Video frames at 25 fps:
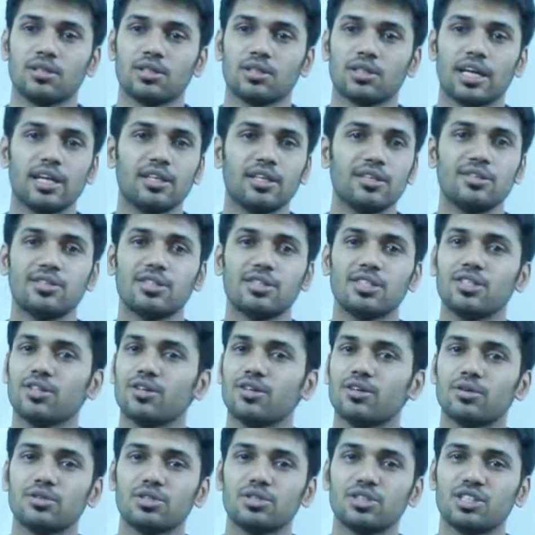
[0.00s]
Can you see
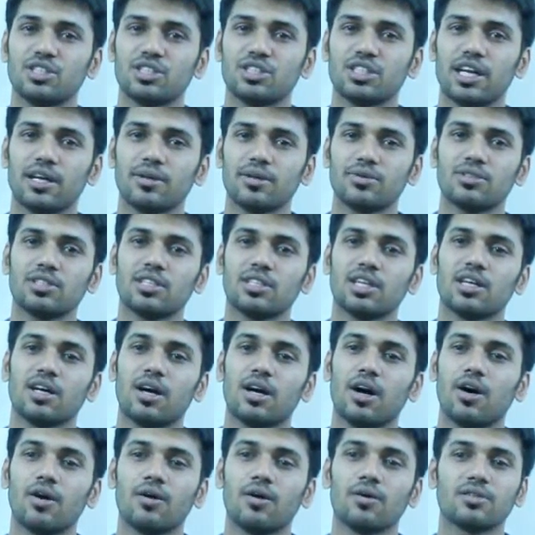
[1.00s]
all the shapes?
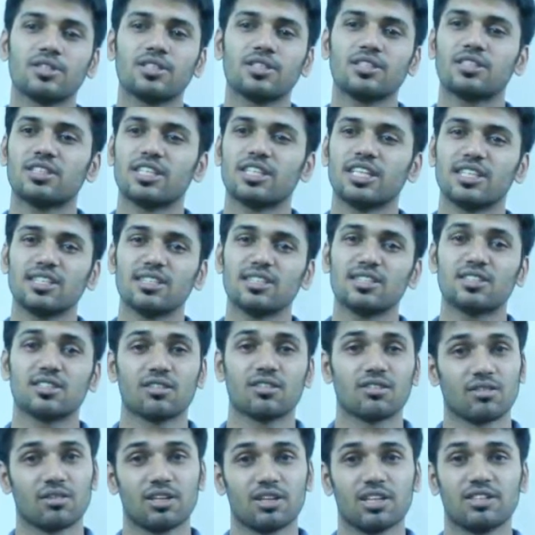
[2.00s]
Yeah, all these things
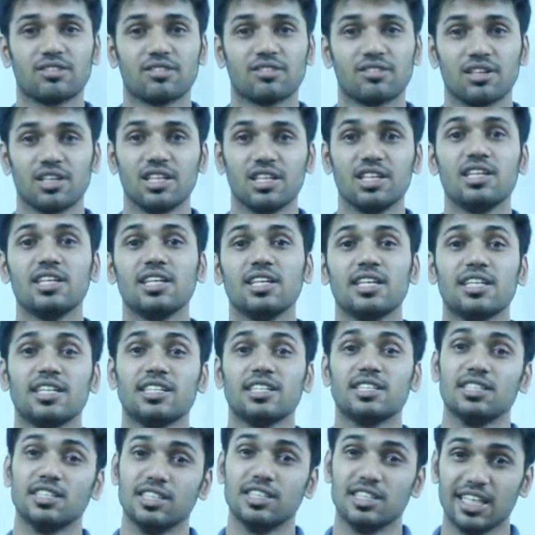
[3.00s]
are literally
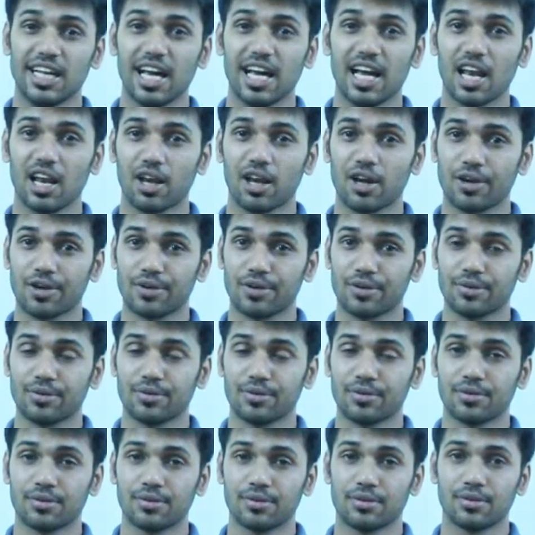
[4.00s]
yellow.
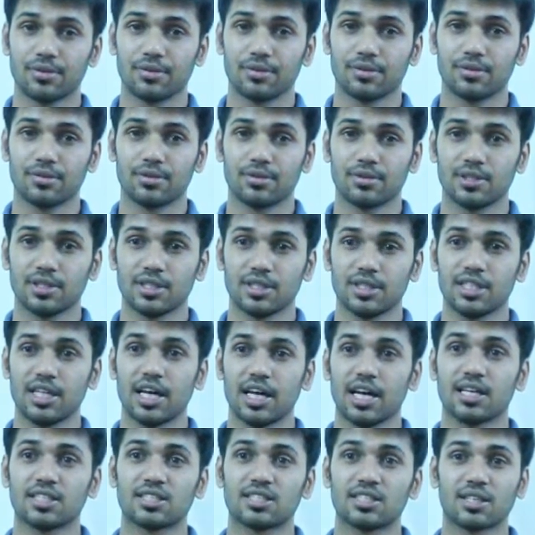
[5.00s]

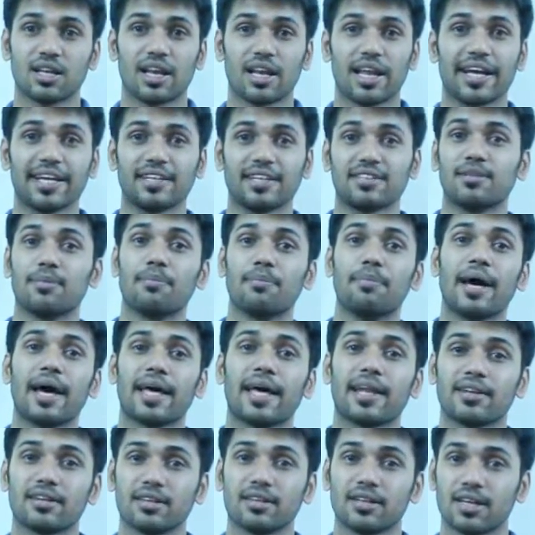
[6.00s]
Yes, like the
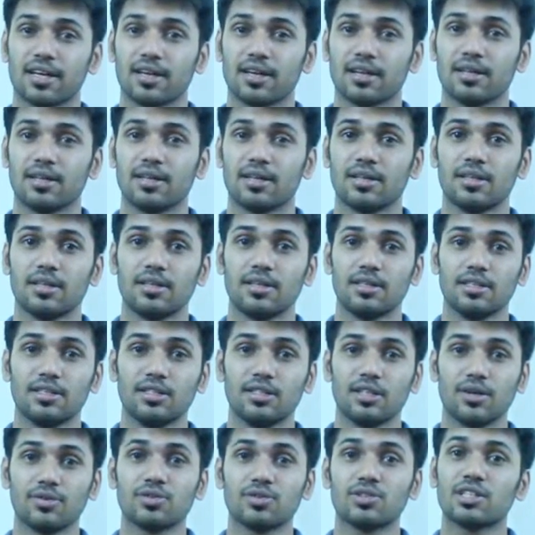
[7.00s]
banana.
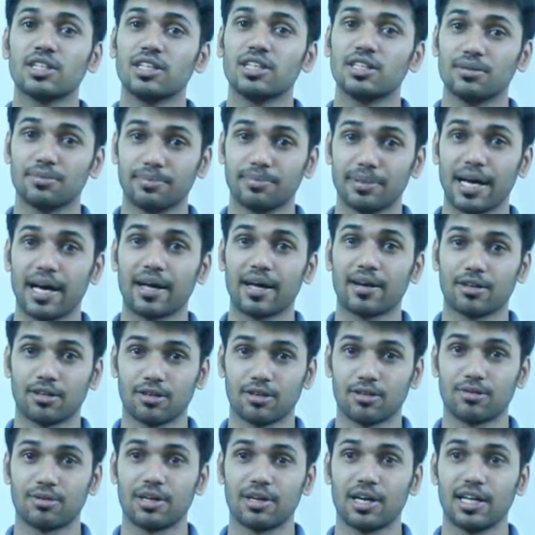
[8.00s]
You have seen
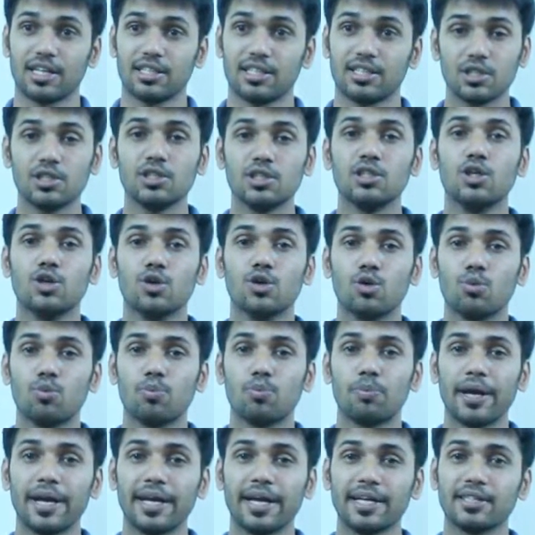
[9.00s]
banana, right? You
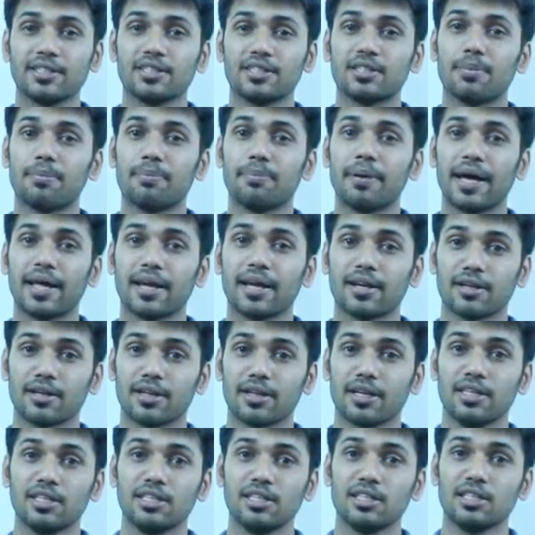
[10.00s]
paint the
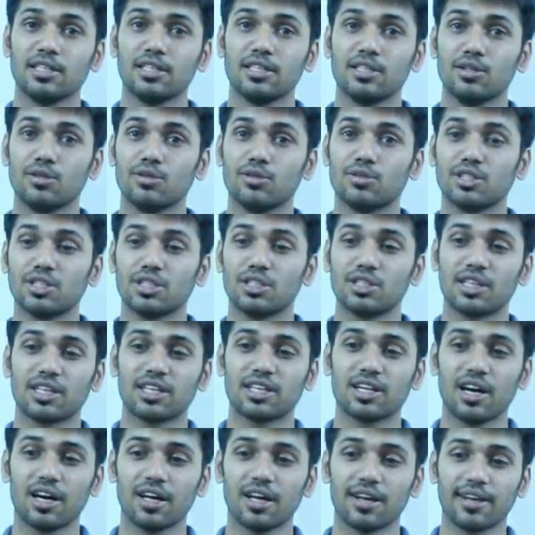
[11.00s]
banana using the
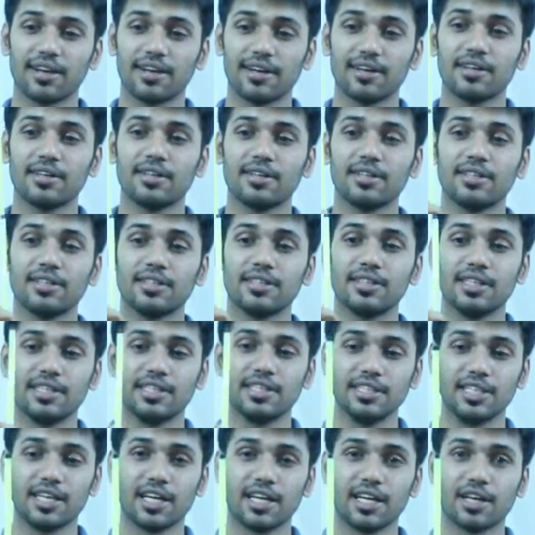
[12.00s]
color
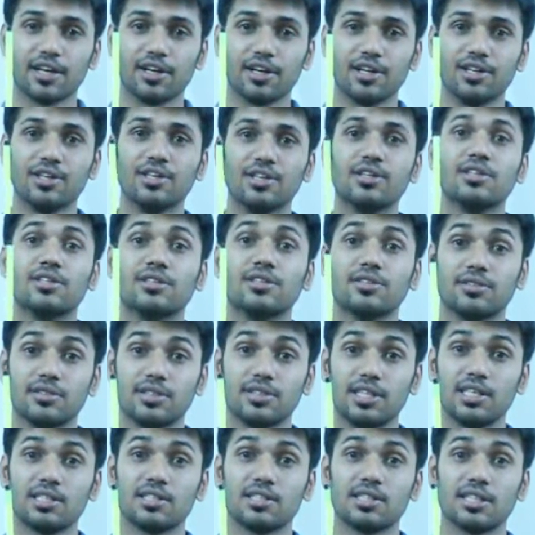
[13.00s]
yellow.
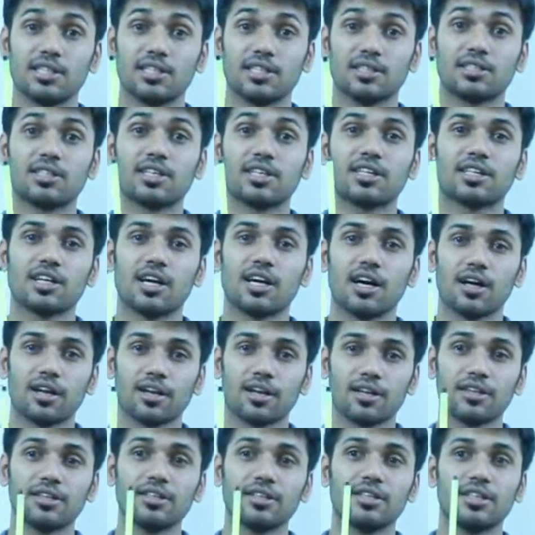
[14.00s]
This is the
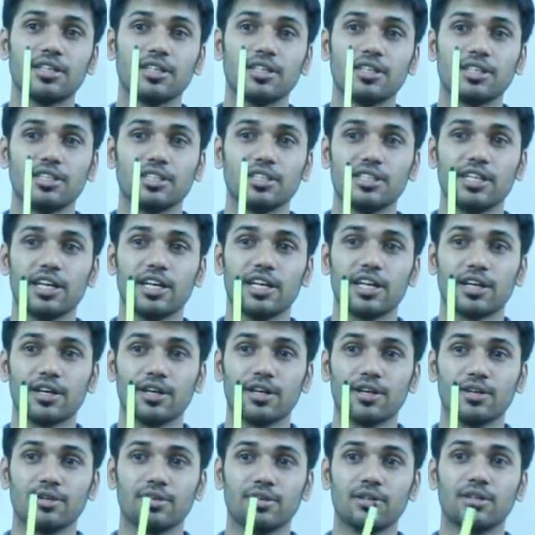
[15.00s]
color
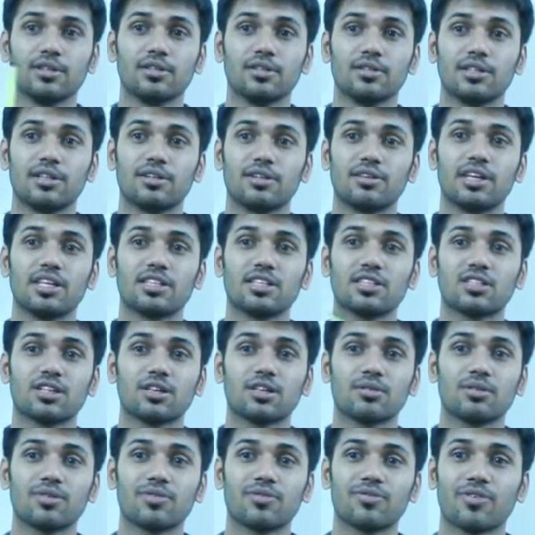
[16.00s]
yellow. The rest
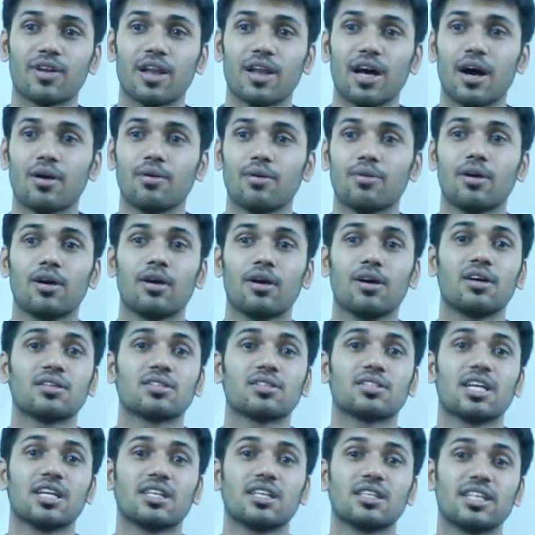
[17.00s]
of the
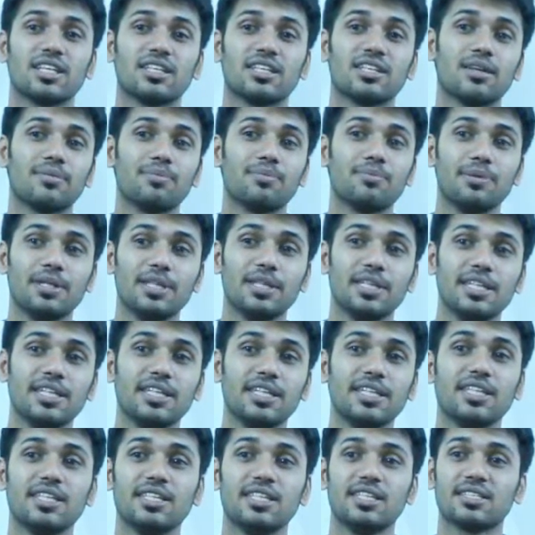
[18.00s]
flowers and then the
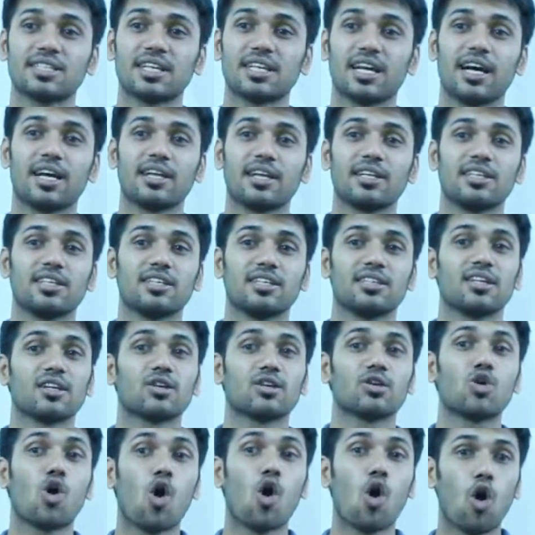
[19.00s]
bees and then
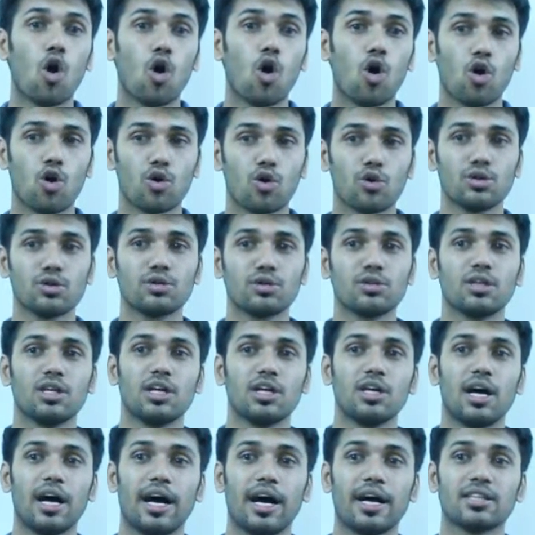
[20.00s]
the corn
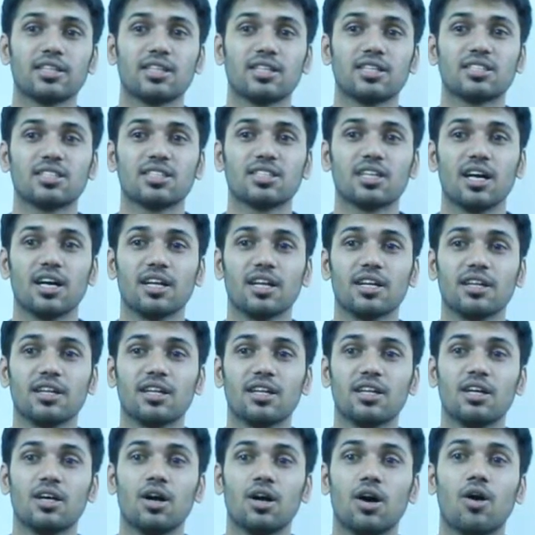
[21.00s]
and the
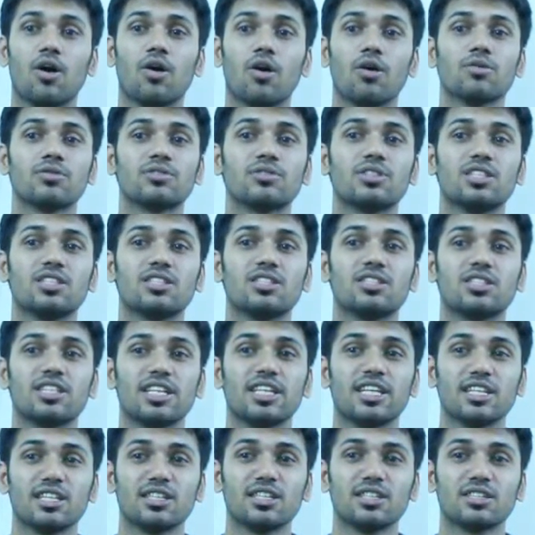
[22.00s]
sun, all these
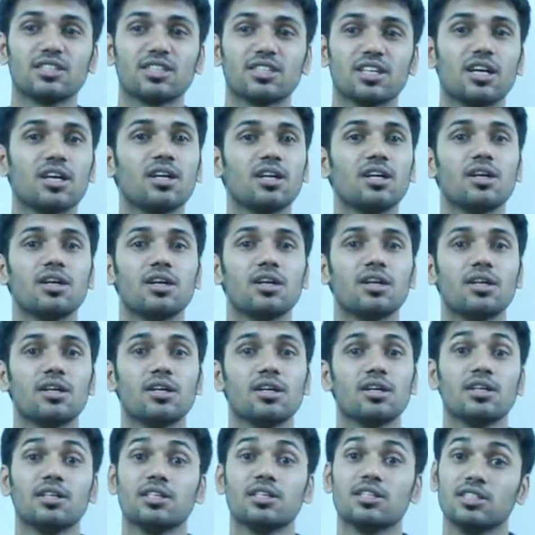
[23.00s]
things are
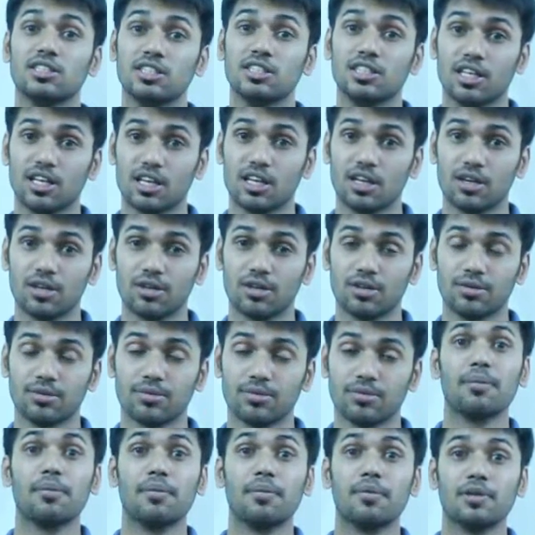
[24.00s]
yellow.
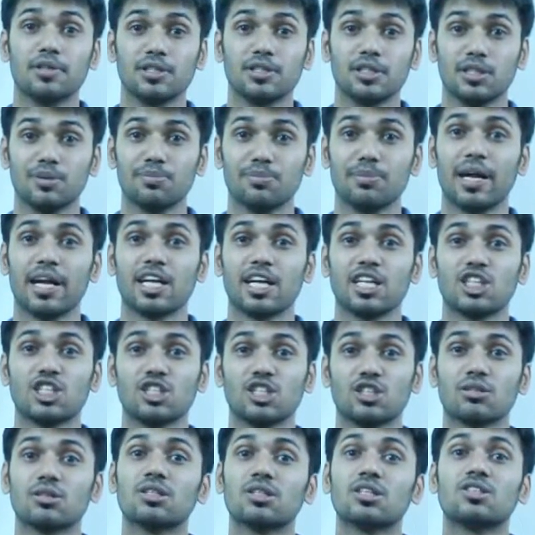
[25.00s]
You make
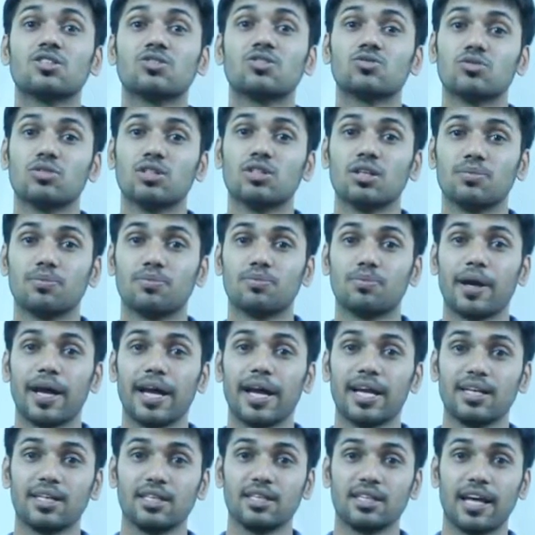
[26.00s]
sure the student
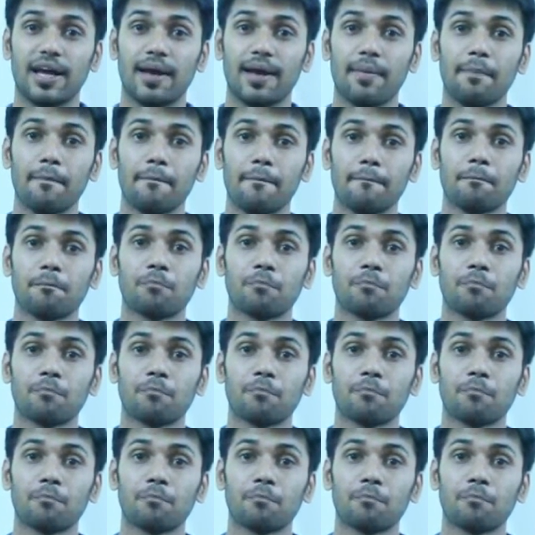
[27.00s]
paint them